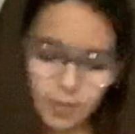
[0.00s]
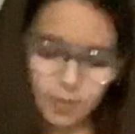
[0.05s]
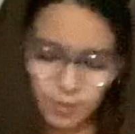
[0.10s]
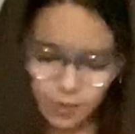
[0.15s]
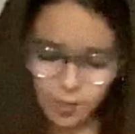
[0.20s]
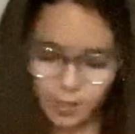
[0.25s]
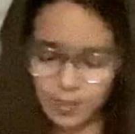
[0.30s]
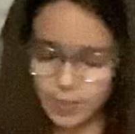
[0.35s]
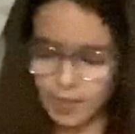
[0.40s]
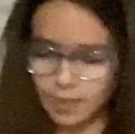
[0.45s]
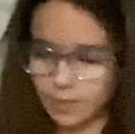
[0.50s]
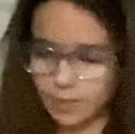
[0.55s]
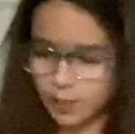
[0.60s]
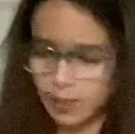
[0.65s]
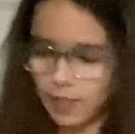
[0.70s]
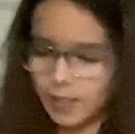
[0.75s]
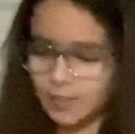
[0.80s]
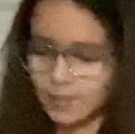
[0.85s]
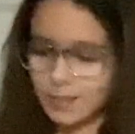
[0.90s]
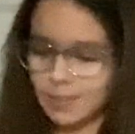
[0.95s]
she
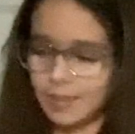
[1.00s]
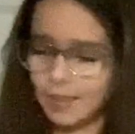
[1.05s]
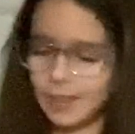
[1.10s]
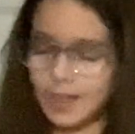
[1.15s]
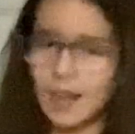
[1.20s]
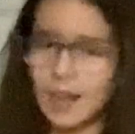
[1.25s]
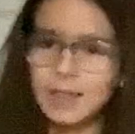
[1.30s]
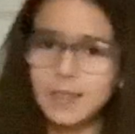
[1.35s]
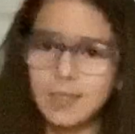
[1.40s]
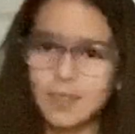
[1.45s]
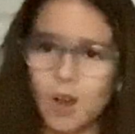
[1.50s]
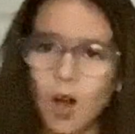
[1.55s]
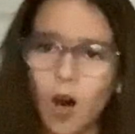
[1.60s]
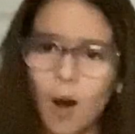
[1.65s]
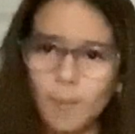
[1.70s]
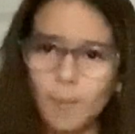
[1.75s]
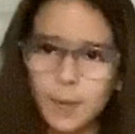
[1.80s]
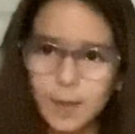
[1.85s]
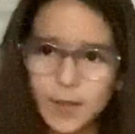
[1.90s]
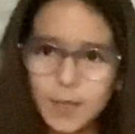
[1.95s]
likes
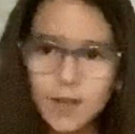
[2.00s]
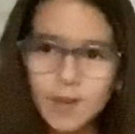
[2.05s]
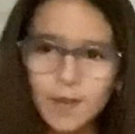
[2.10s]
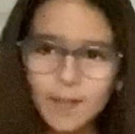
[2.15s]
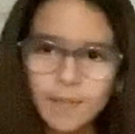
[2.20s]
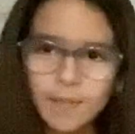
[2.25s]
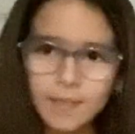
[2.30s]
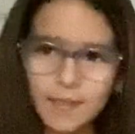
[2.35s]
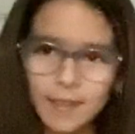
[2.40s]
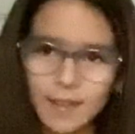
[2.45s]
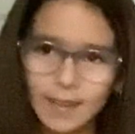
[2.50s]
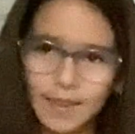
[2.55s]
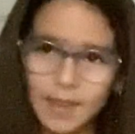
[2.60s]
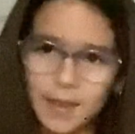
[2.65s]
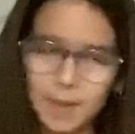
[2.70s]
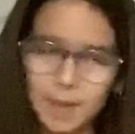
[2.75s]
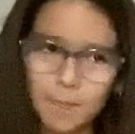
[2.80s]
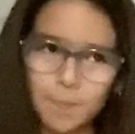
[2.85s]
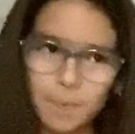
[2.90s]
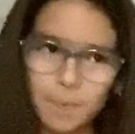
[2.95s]
comedy and